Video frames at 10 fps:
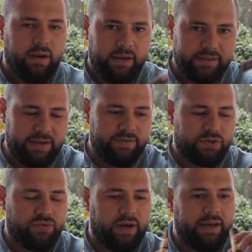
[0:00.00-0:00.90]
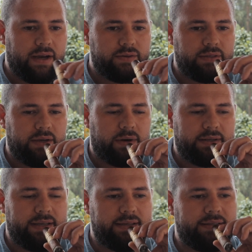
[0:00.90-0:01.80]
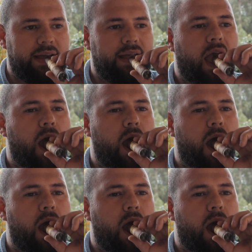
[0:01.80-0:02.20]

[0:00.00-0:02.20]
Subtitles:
Let's give it a try now, see what it tastes like.